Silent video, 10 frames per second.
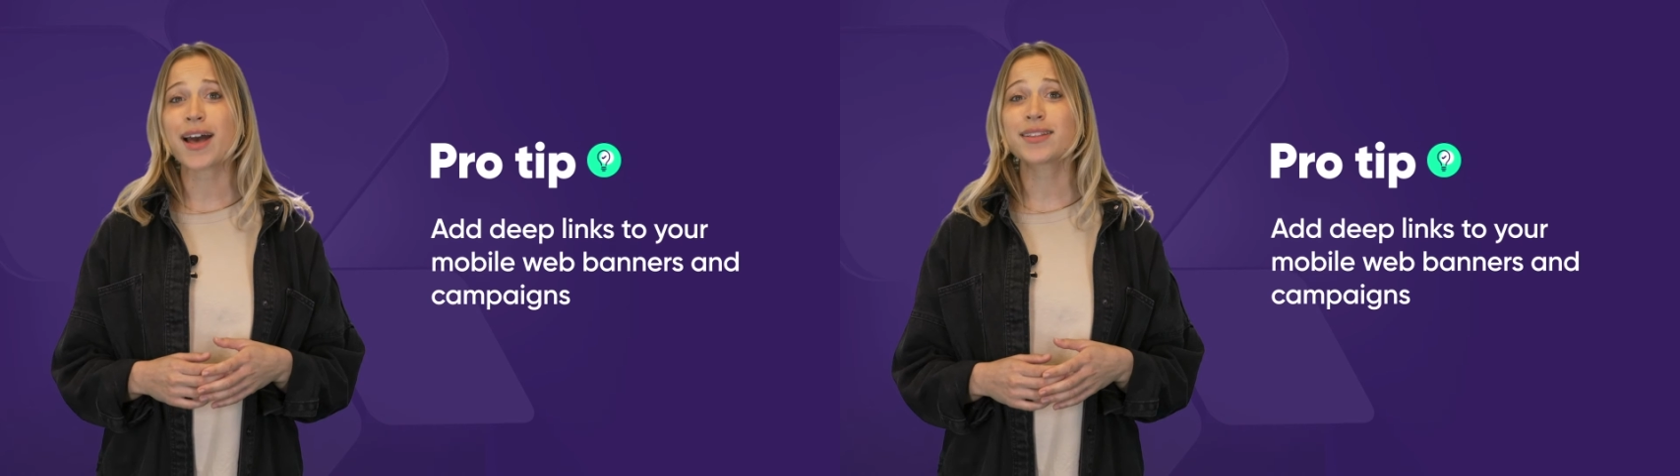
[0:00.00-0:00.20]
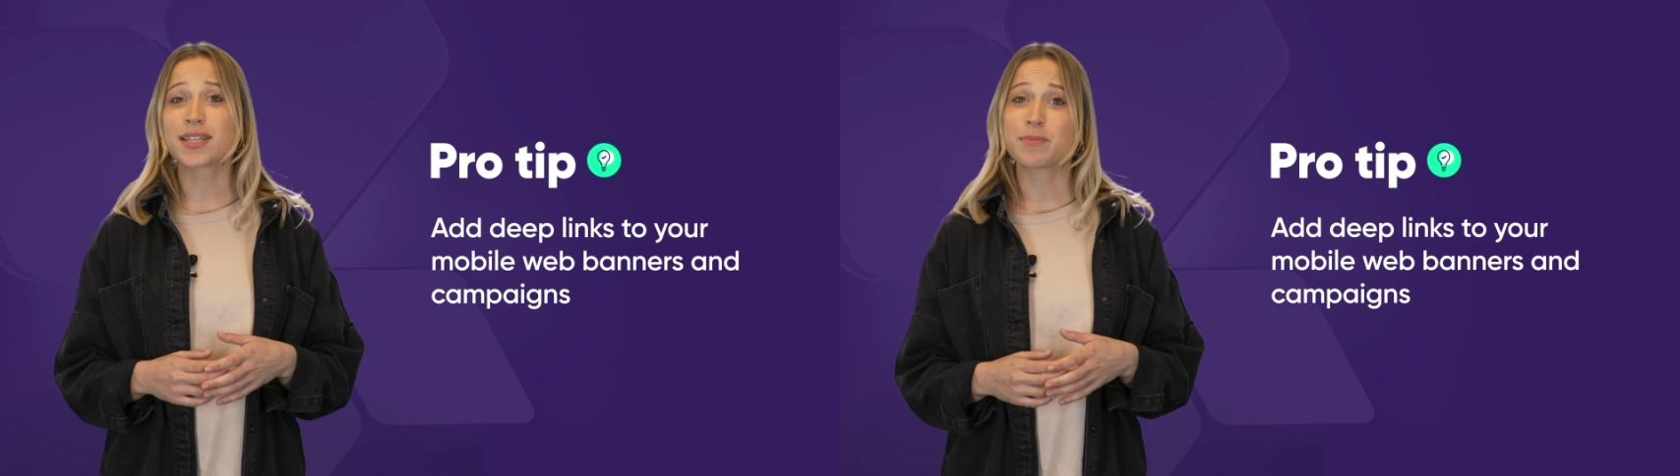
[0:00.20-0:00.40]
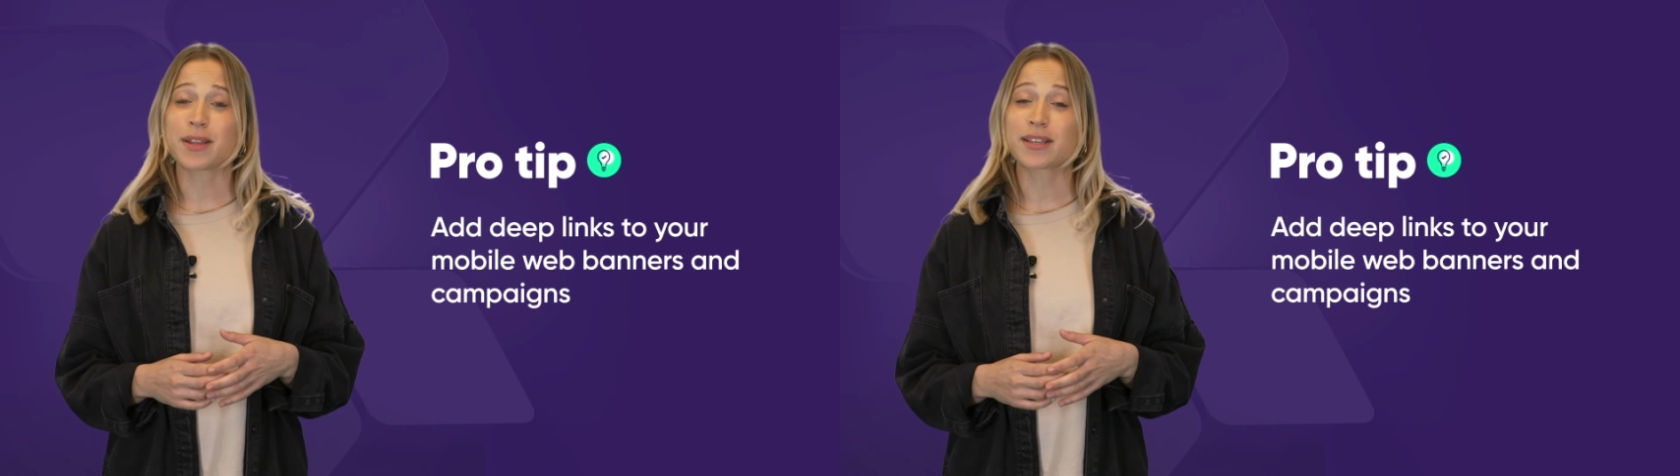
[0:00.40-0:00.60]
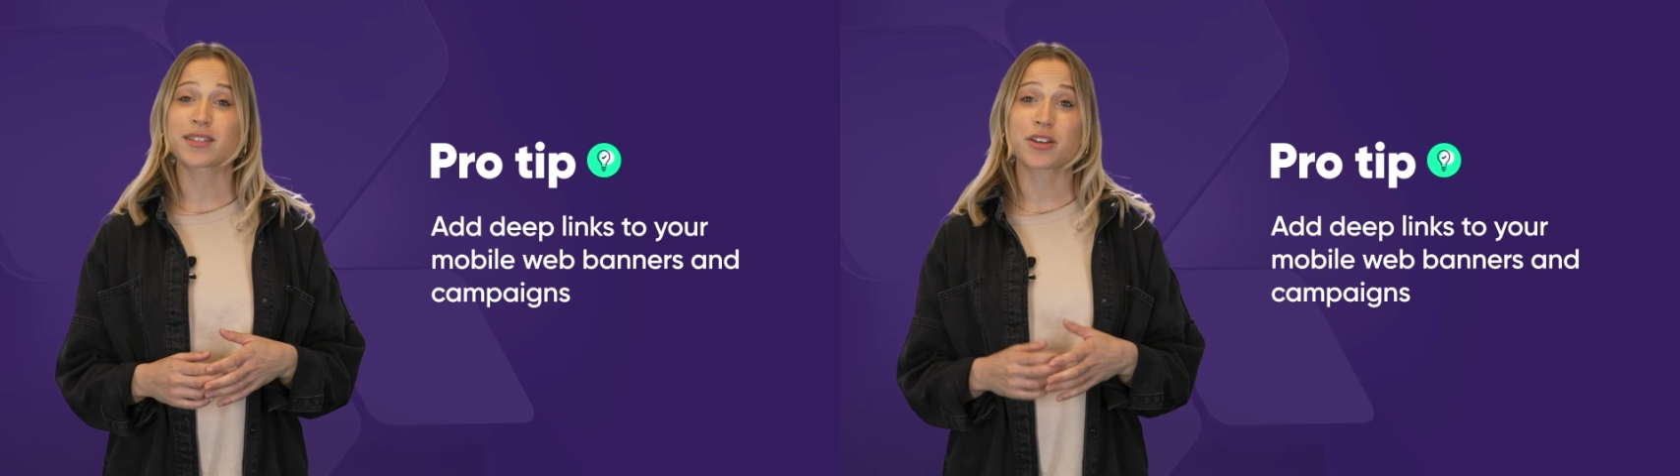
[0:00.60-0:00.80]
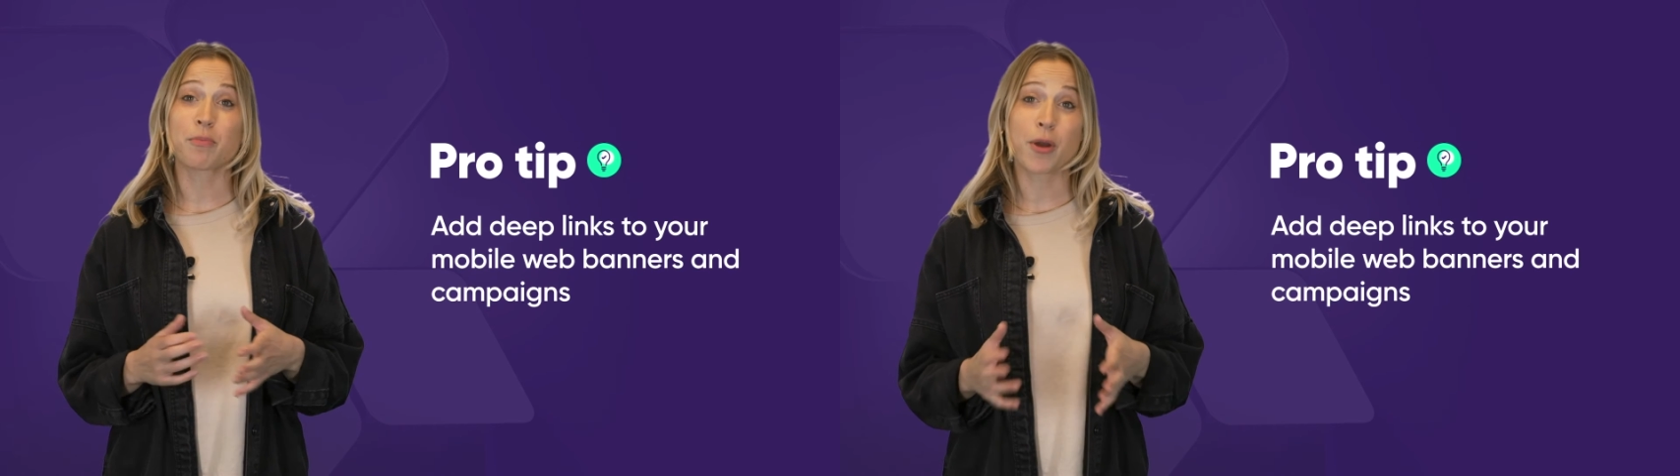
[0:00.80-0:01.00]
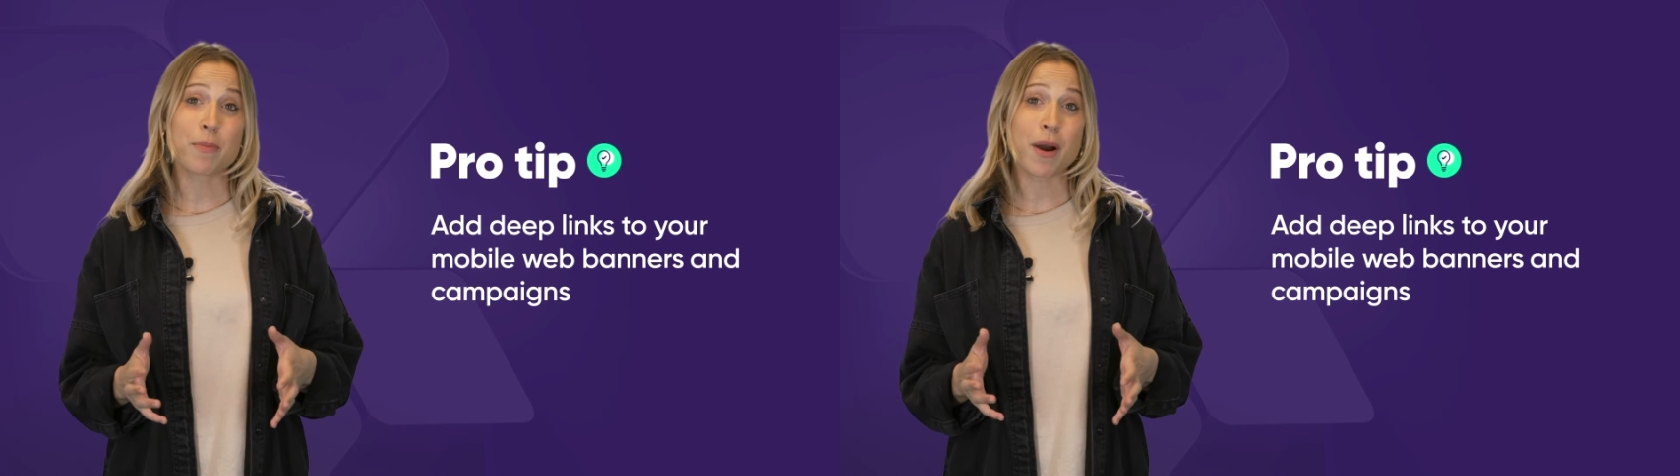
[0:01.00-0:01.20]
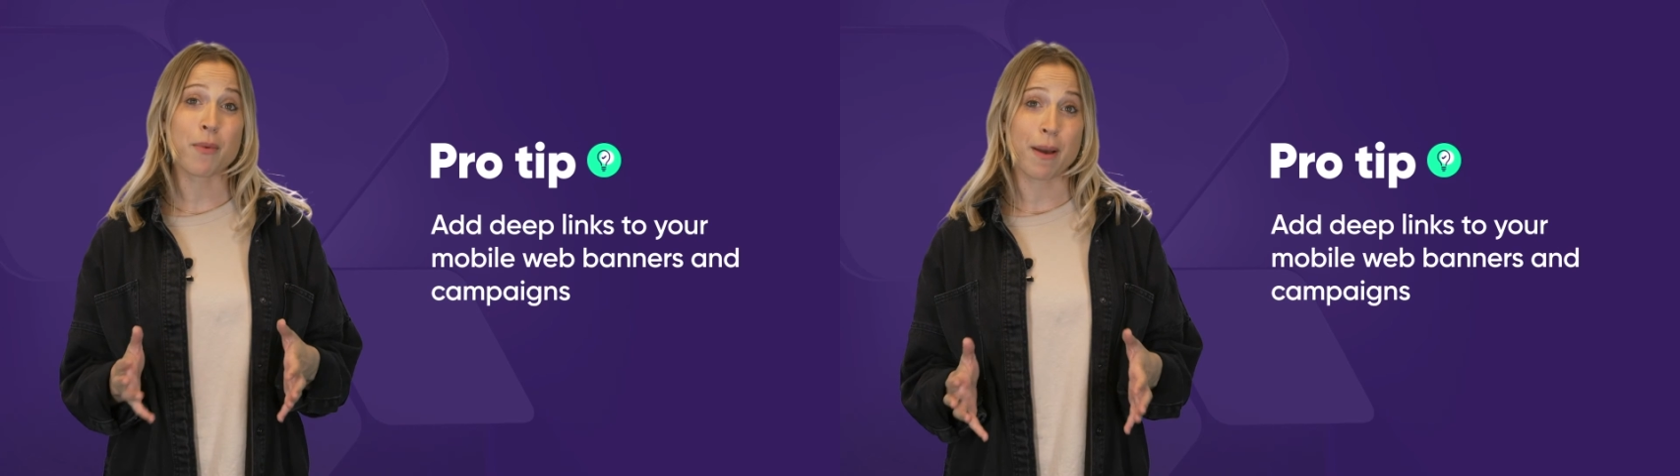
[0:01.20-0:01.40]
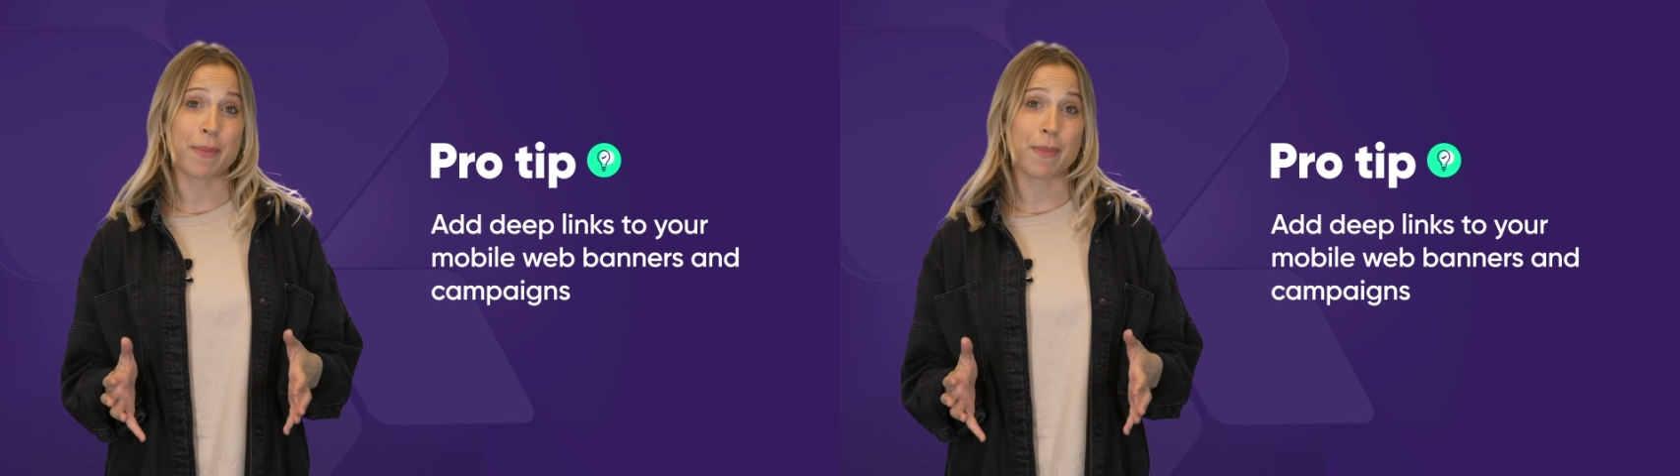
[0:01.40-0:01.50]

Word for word: add deep links to your mobile web